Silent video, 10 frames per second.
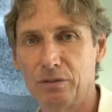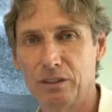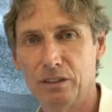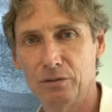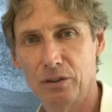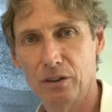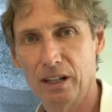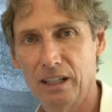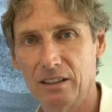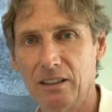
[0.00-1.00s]

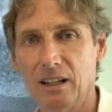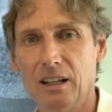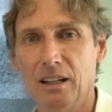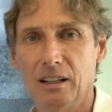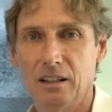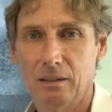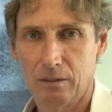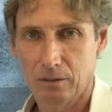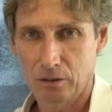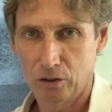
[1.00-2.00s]
different
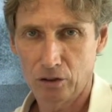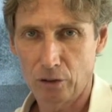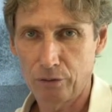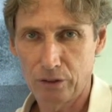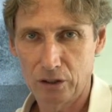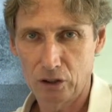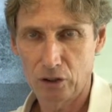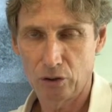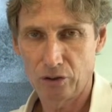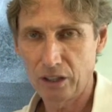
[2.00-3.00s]
soft
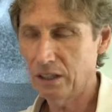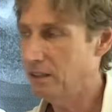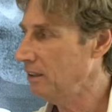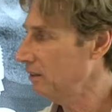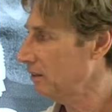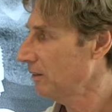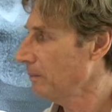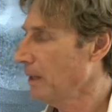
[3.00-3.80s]
tissue thickness,